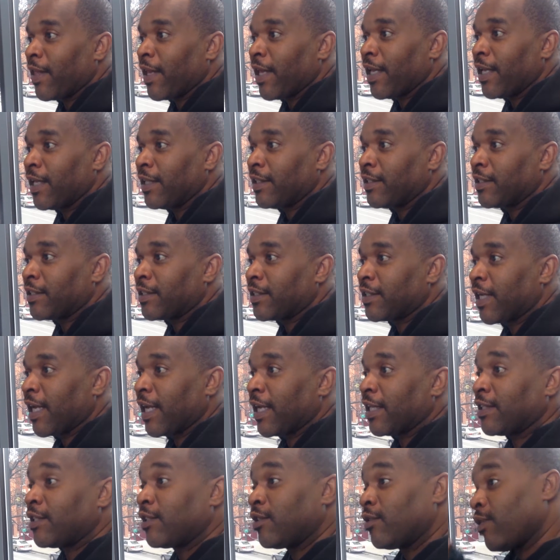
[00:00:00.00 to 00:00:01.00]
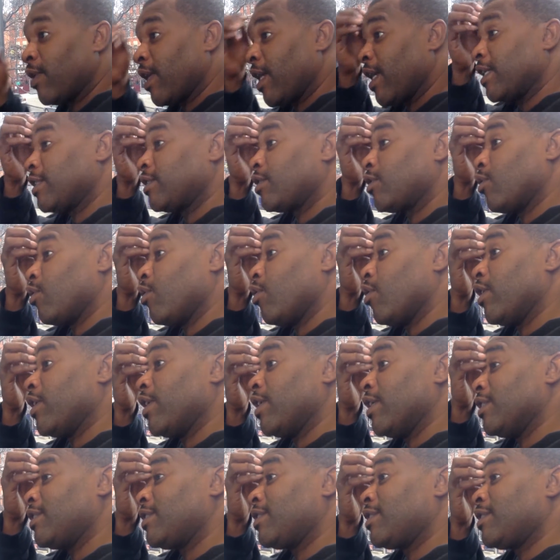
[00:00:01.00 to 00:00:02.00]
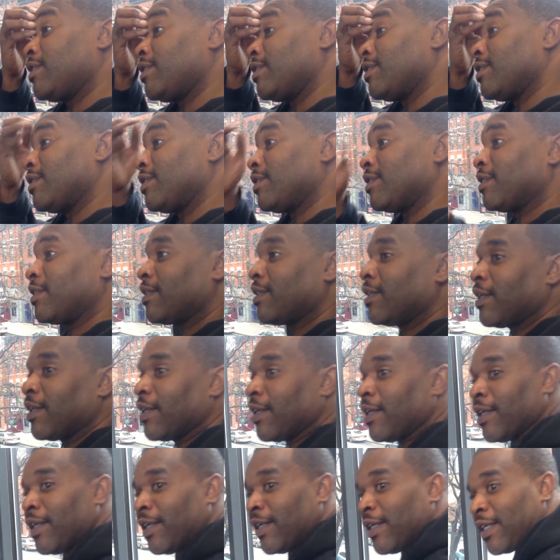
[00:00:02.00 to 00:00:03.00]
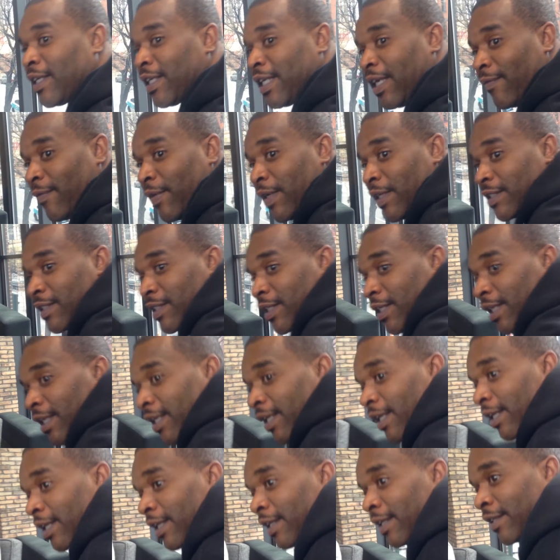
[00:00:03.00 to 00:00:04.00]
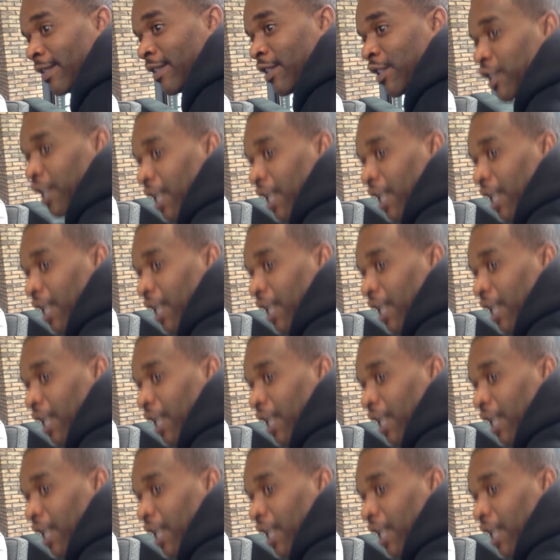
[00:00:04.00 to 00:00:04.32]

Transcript: they decided to ask the audience, give us a